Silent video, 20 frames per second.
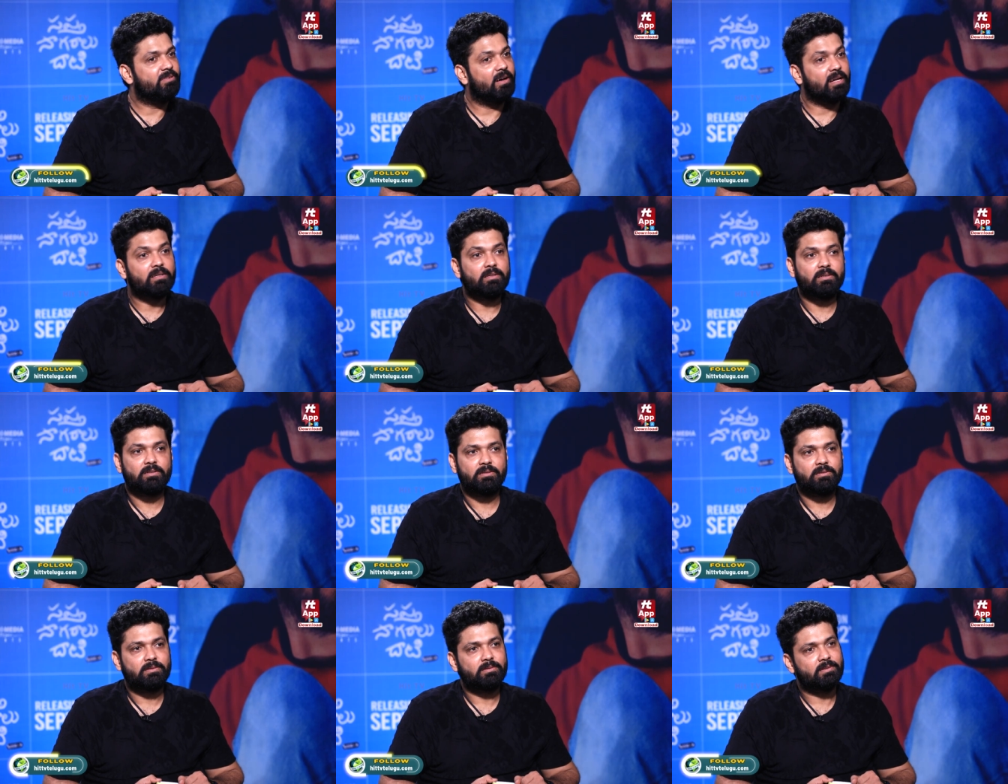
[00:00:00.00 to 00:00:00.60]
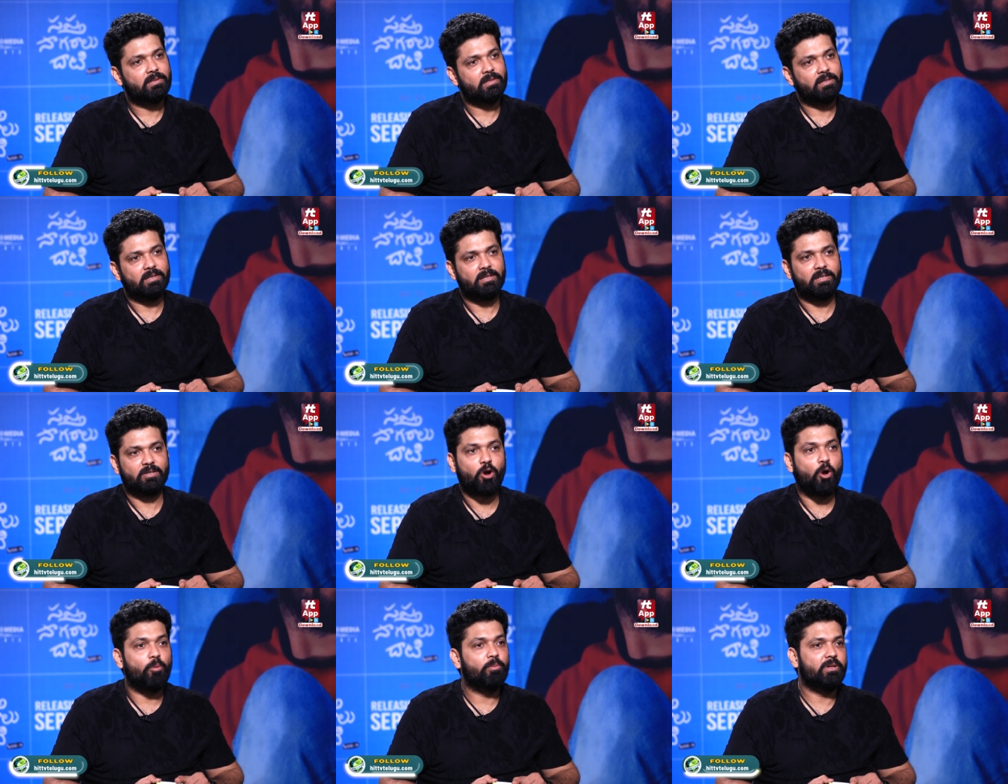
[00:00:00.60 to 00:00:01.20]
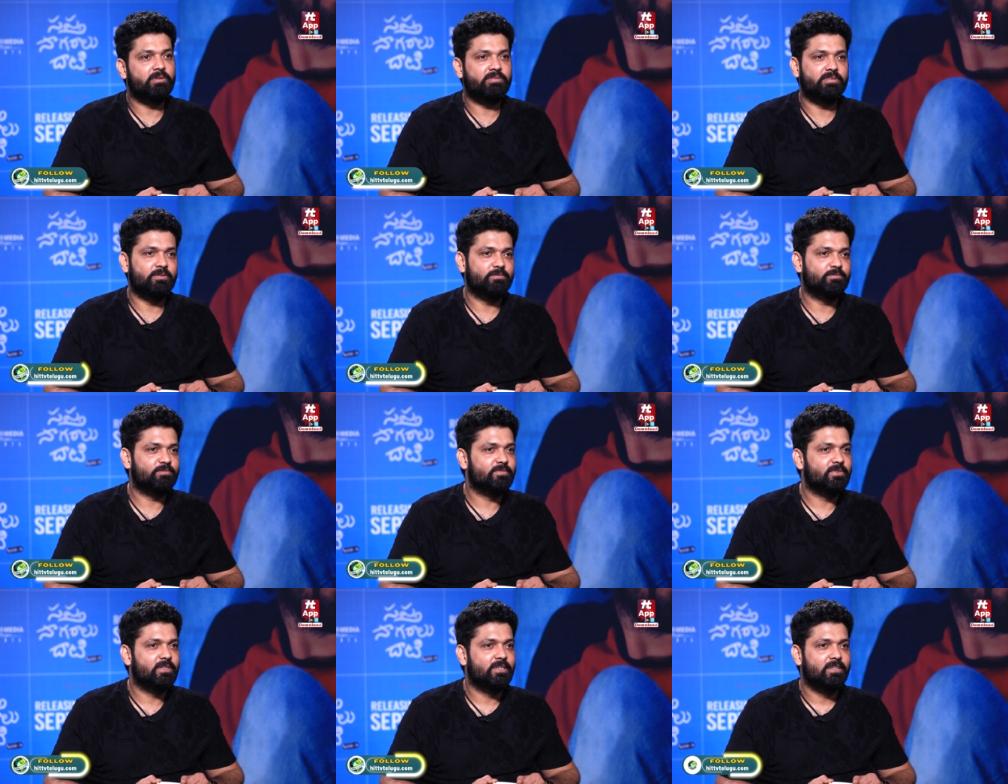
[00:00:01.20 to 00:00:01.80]
fun uh, comedy film.
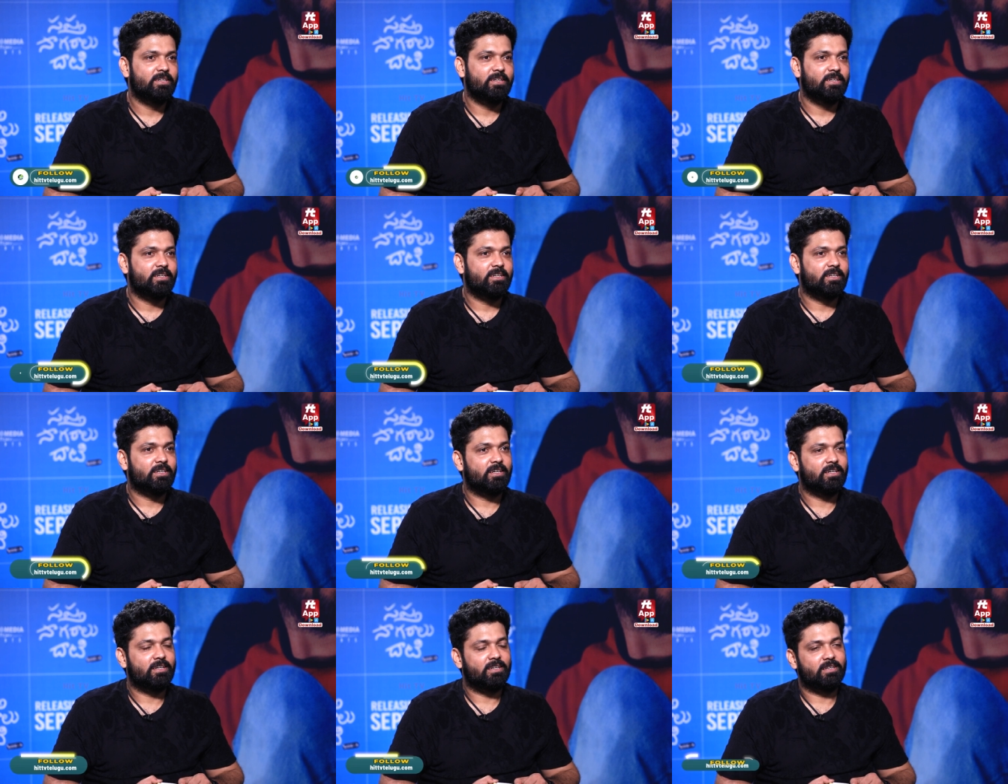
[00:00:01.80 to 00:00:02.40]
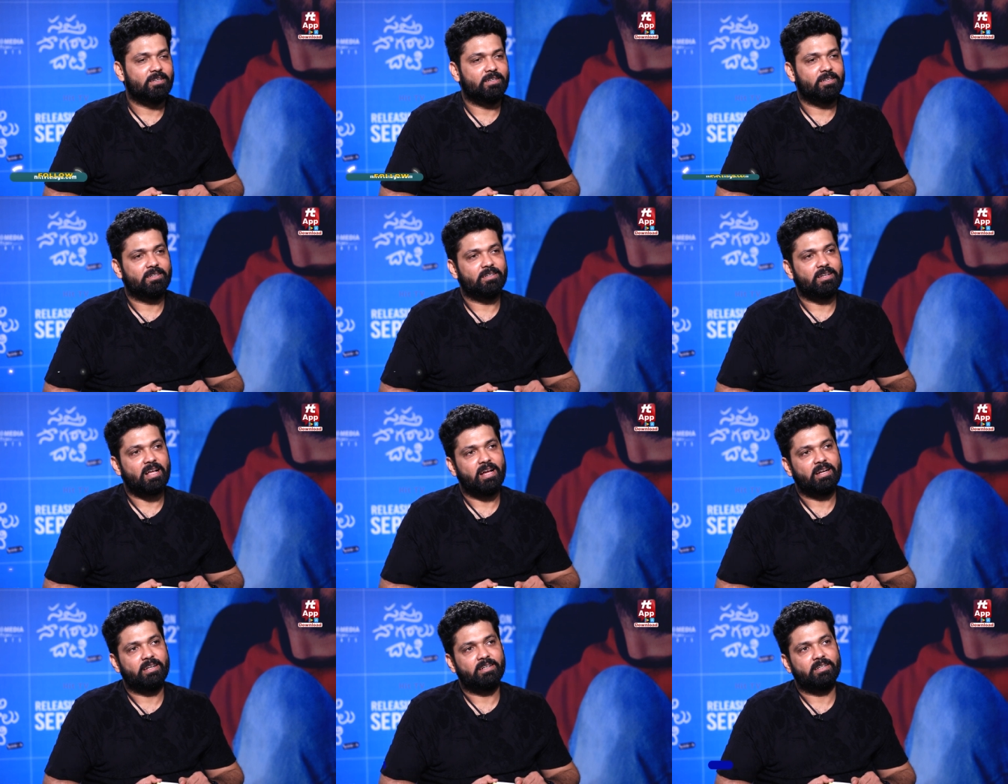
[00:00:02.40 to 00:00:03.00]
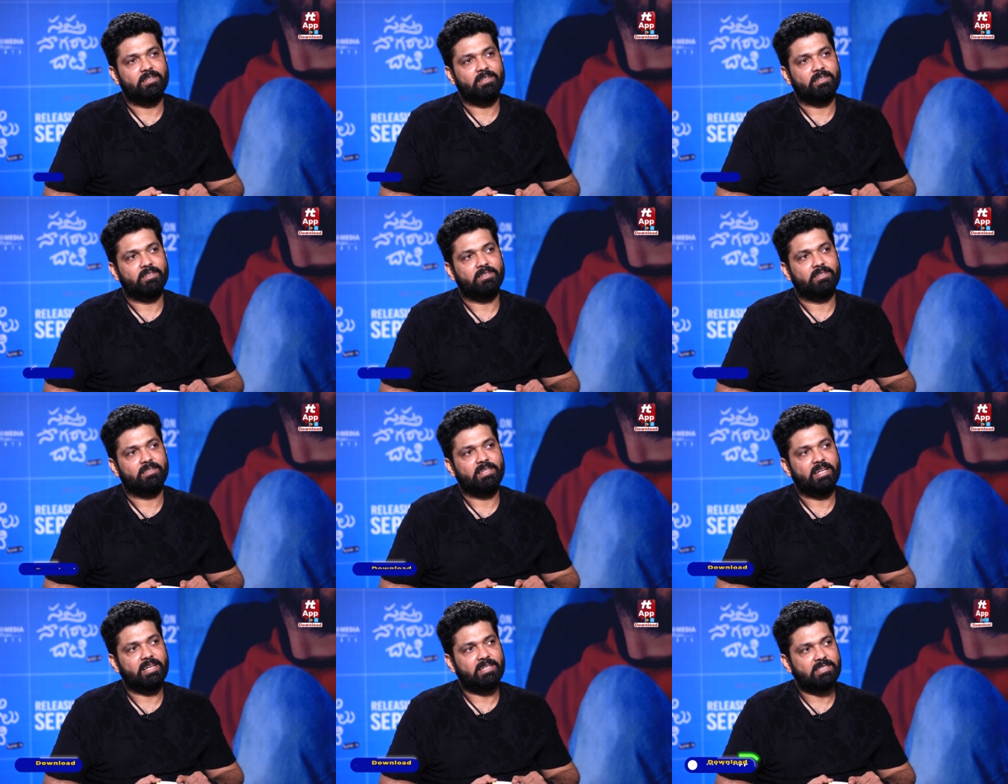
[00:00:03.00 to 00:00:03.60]
Mm. Uh, and
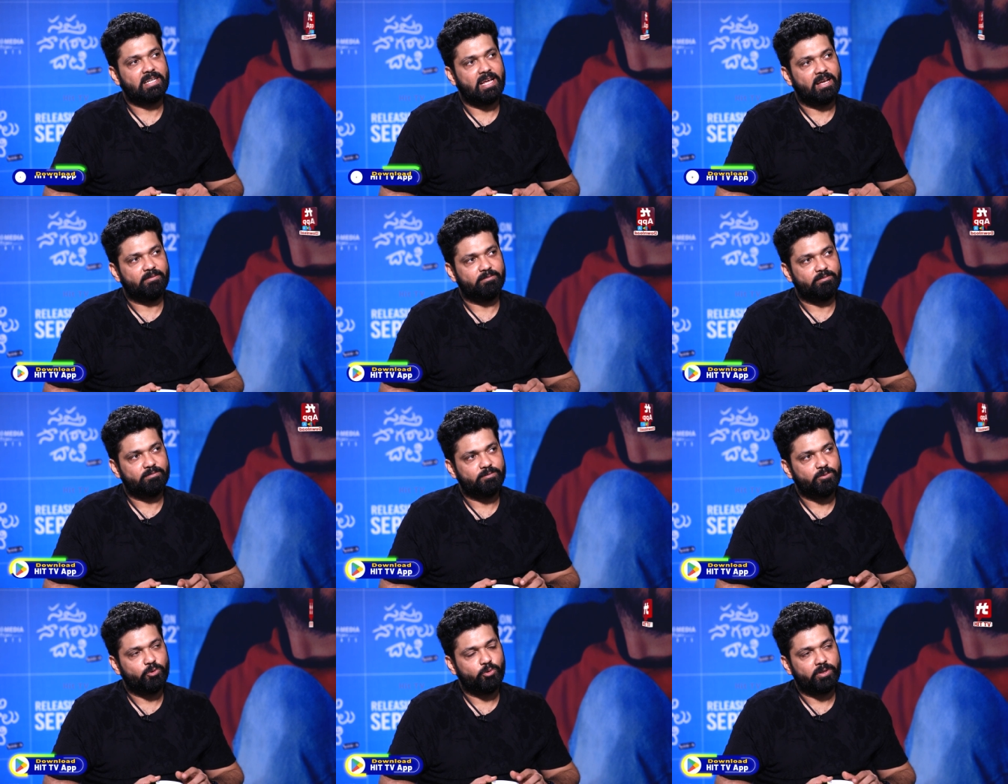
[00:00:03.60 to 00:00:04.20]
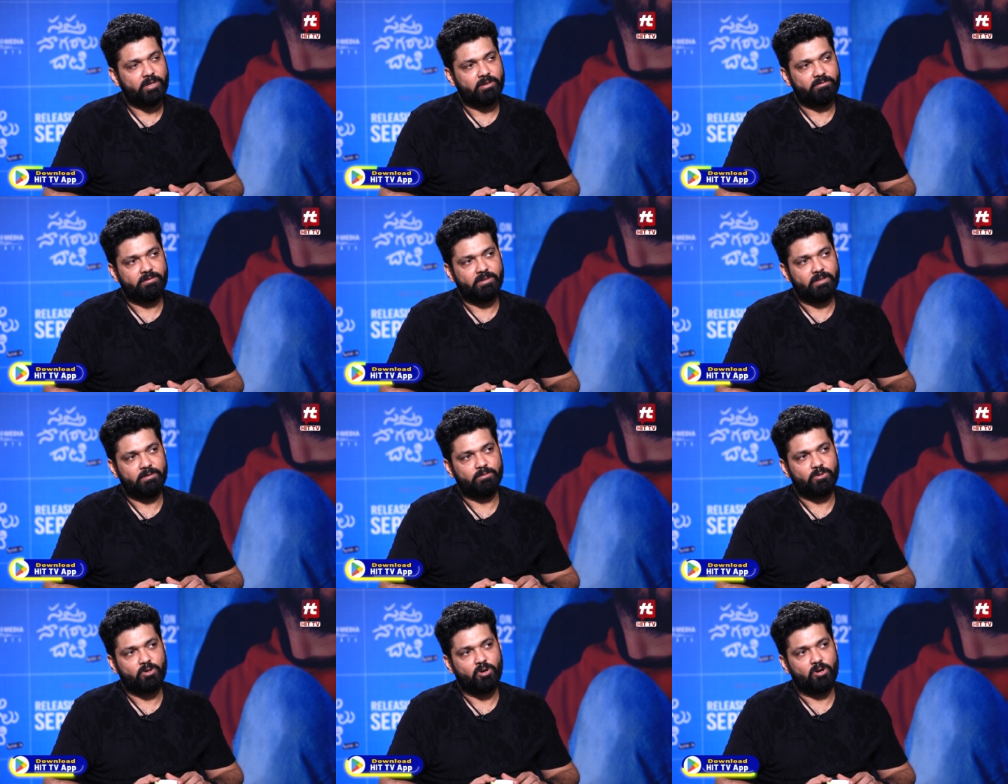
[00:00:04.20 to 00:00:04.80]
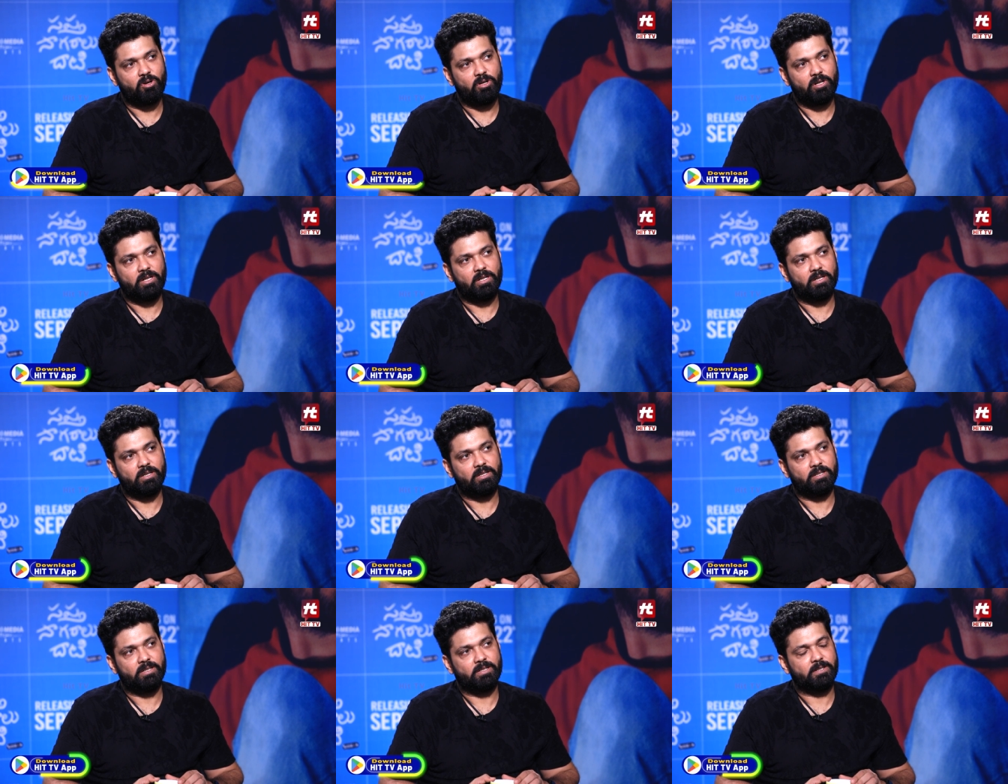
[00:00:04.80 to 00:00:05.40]
uh, next I am doing a film called
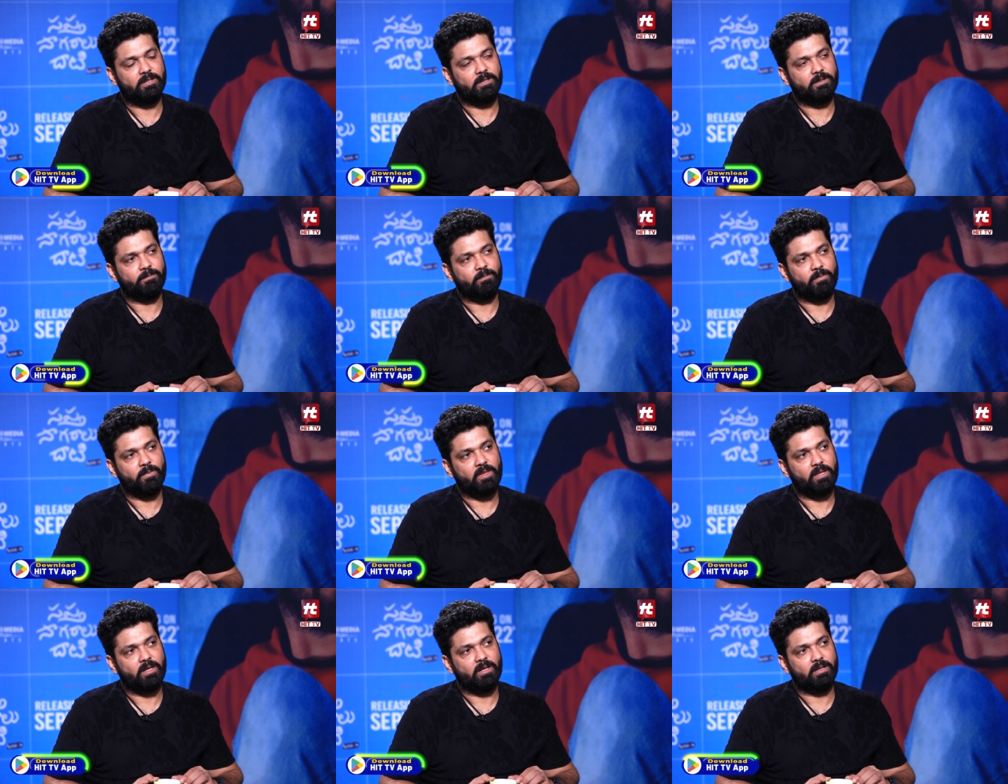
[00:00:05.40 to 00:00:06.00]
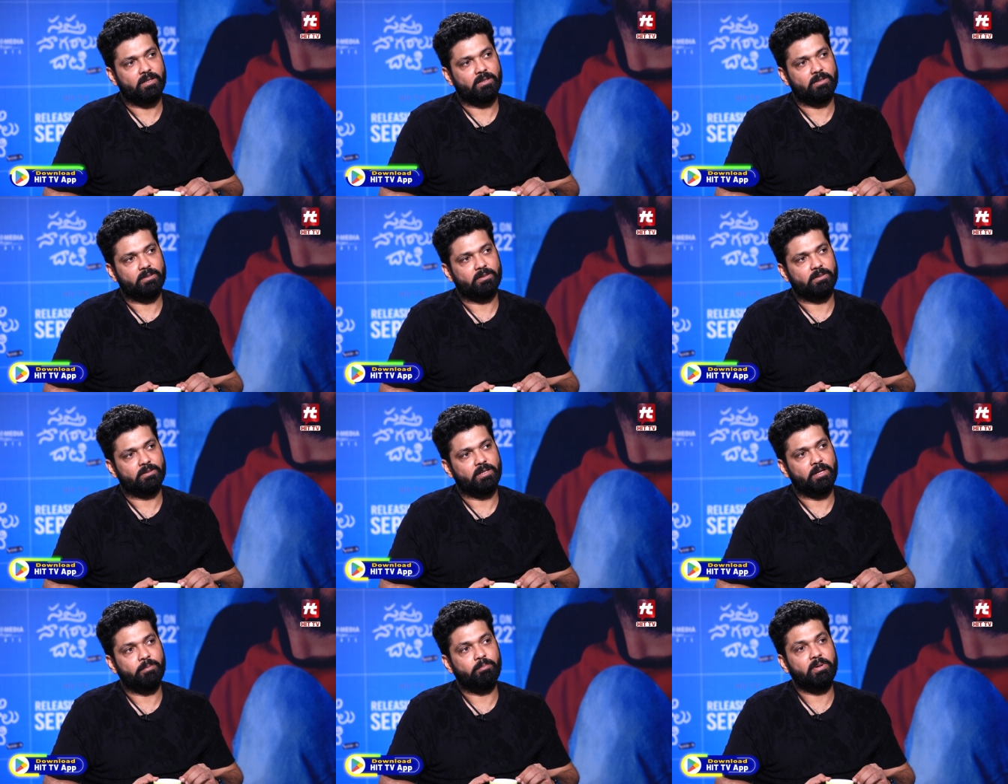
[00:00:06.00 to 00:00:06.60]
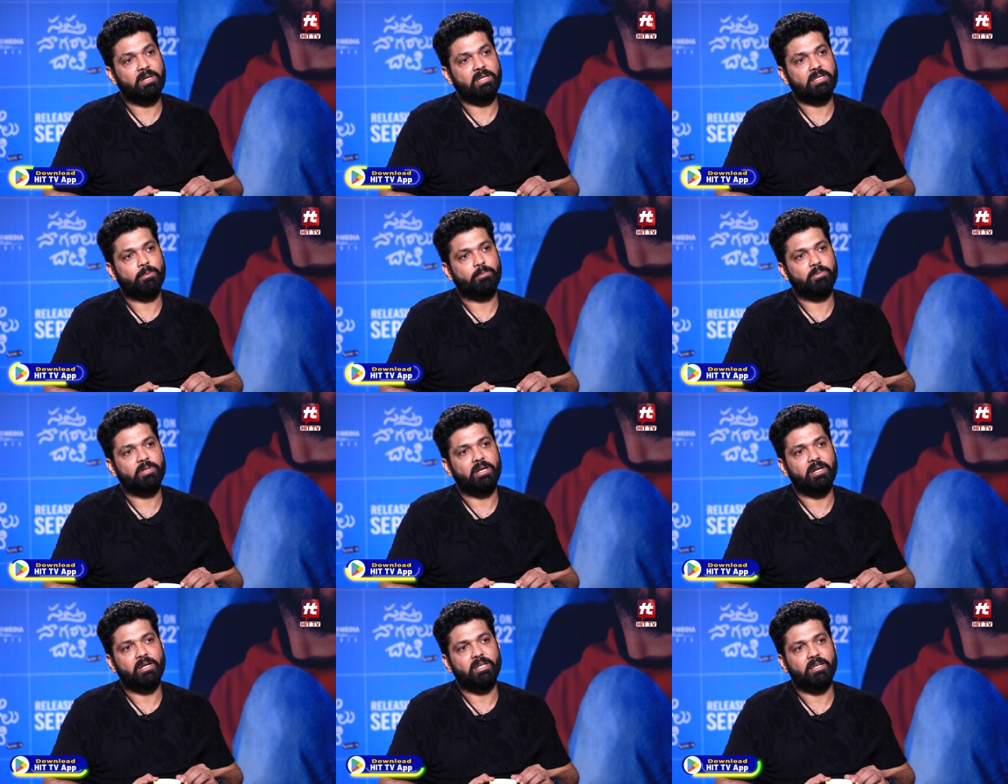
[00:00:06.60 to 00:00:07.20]
uh, uh, Ibbani
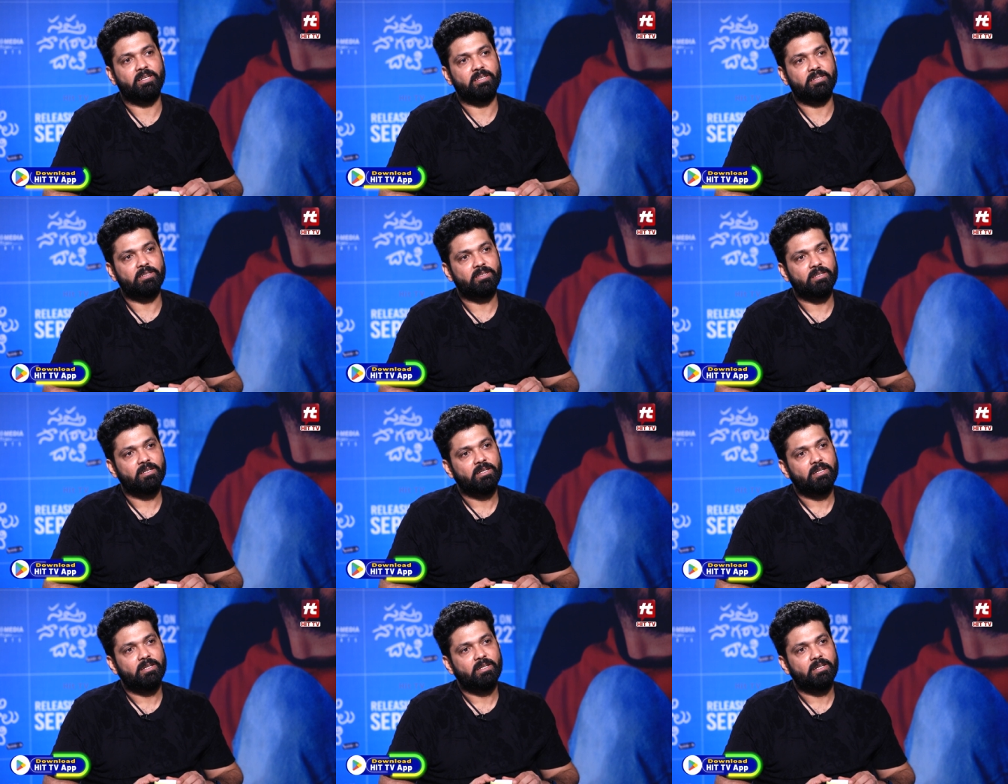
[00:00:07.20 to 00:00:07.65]
Tabbida Eliyali.